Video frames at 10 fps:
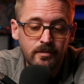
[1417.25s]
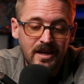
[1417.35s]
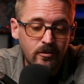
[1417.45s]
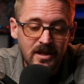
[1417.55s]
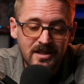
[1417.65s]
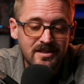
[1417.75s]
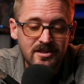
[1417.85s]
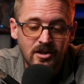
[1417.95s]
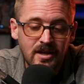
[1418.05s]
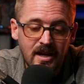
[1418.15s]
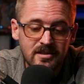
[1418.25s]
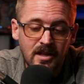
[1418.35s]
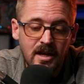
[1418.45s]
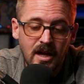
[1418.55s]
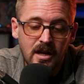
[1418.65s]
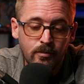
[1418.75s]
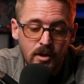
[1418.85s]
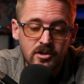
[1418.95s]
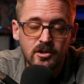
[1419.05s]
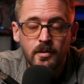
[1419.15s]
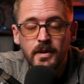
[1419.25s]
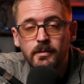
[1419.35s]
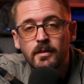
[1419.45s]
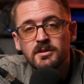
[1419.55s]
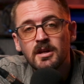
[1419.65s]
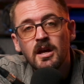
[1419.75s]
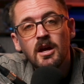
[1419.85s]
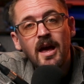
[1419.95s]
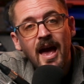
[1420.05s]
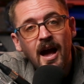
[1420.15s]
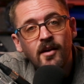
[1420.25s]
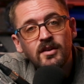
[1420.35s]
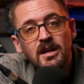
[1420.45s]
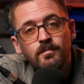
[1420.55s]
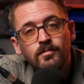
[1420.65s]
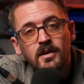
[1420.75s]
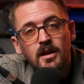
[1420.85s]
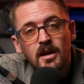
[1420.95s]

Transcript: And by the way, this is our next line item, personal minimums. Having